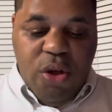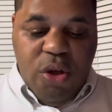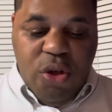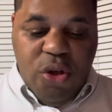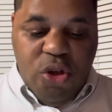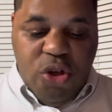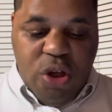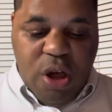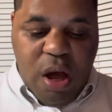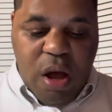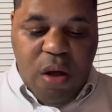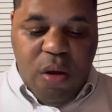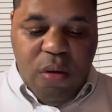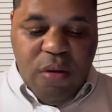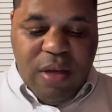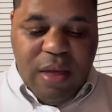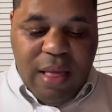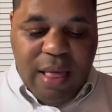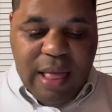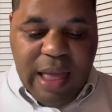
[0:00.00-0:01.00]

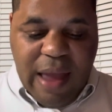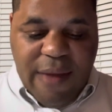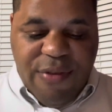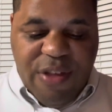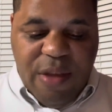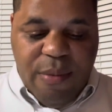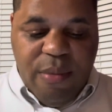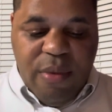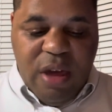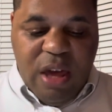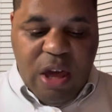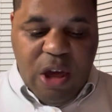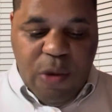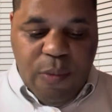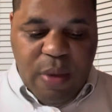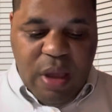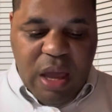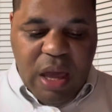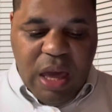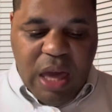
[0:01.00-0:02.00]
shows Latham
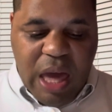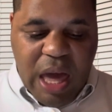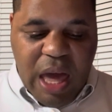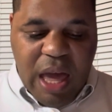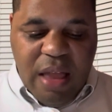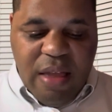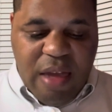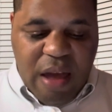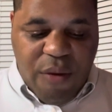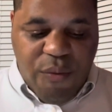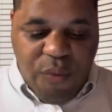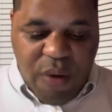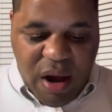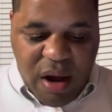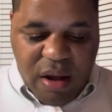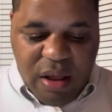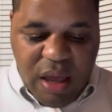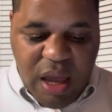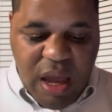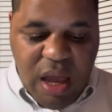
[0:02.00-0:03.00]
communicated
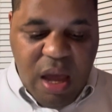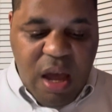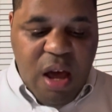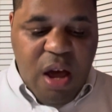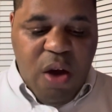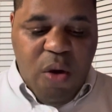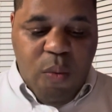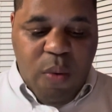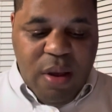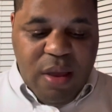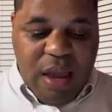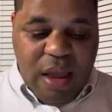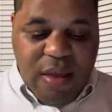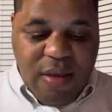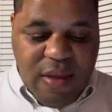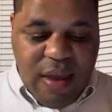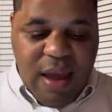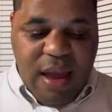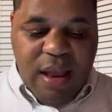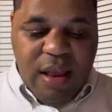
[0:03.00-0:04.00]
directly with the
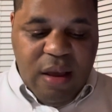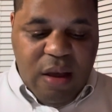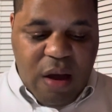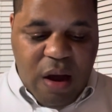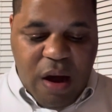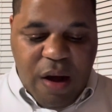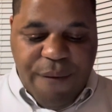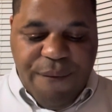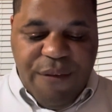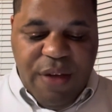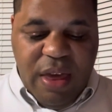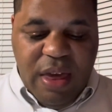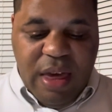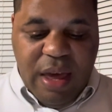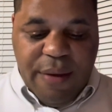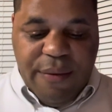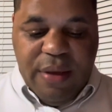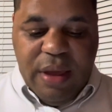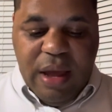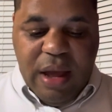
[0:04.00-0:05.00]
then Coffee
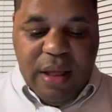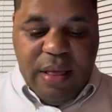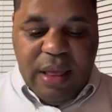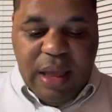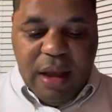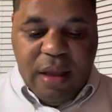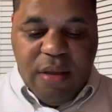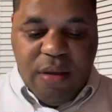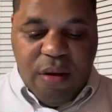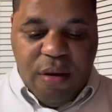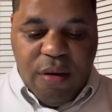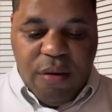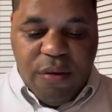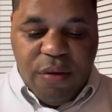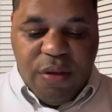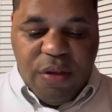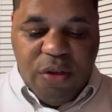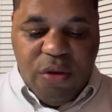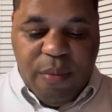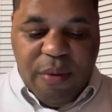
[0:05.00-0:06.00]
County electors,
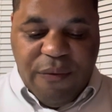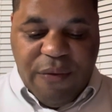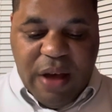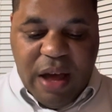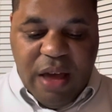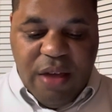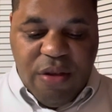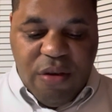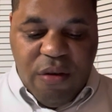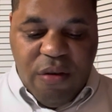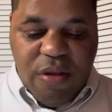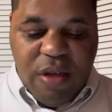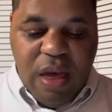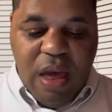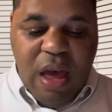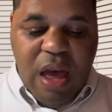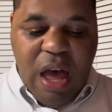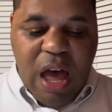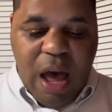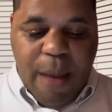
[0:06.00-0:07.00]
supervisors
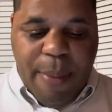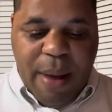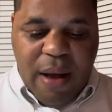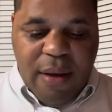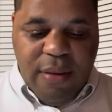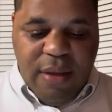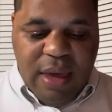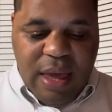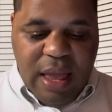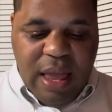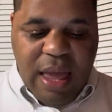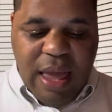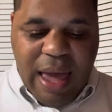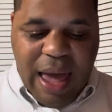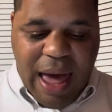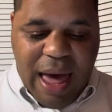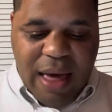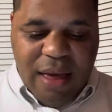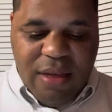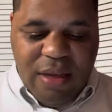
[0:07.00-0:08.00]
about getting
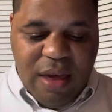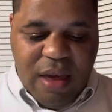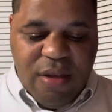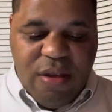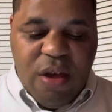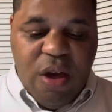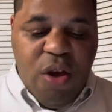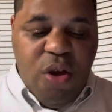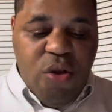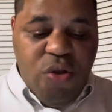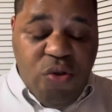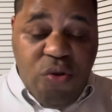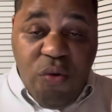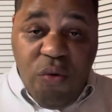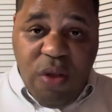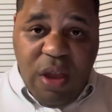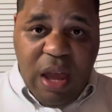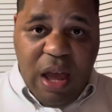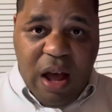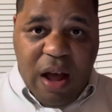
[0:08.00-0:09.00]
access to
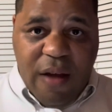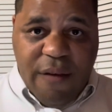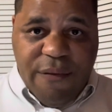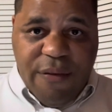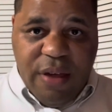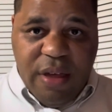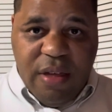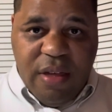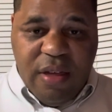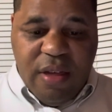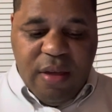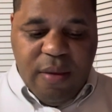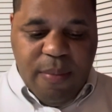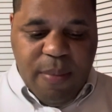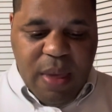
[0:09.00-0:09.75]
the office,